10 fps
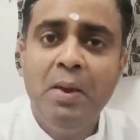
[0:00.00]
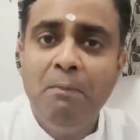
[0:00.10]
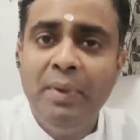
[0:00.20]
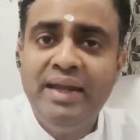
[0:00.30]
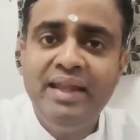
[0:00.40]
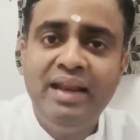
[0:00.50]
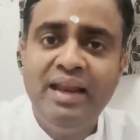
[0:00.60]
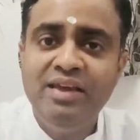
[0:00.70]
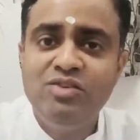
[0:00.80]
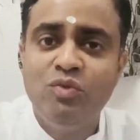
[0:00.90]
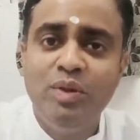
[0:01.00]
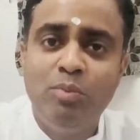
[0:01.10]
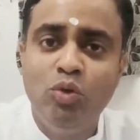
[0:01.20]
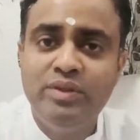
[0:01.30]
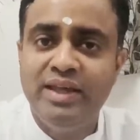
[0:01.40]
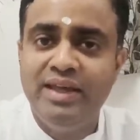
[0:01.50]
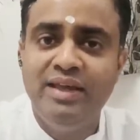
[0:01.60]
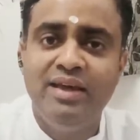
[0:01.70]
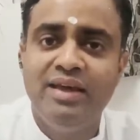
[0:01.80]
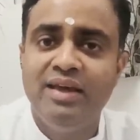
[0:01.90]
materialized
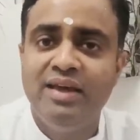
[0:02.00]
Vibhuti